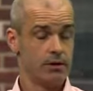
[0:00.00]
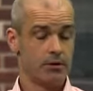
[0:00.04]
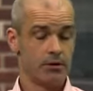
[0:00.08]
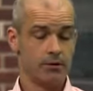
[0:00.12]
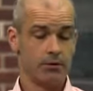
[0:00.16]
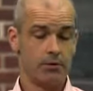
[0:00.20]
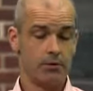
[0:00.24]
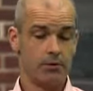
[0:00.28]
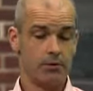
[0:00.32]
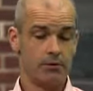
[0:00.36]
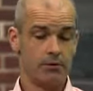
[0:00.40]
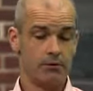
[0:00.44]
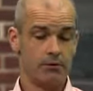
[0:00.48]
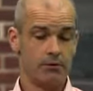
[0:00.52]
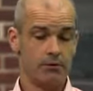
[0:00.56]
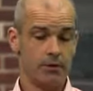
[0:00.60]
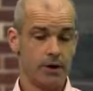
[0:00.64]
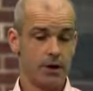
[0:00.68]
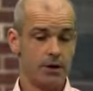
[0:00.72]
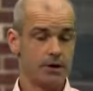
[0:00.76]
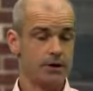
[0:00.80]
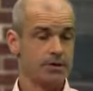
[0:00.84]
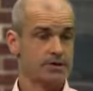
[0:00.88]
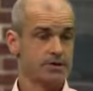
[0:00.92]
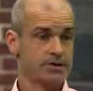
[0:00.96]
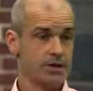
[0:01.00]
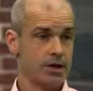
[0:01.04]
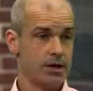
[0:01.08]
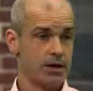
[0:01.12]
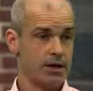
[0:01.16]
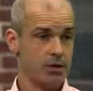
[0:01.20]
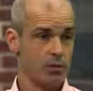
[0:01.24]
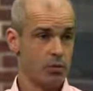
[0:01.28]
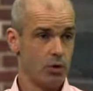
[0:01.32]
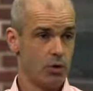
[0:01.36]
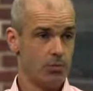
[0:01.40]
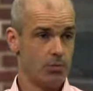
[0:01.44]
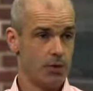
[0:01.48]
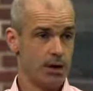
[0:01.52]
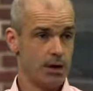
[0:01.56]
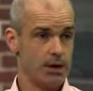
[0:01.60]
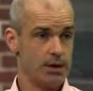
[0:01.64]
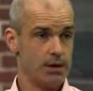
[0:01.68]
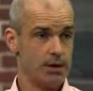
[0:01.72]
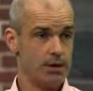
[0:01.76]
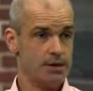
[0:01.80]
of understanding what money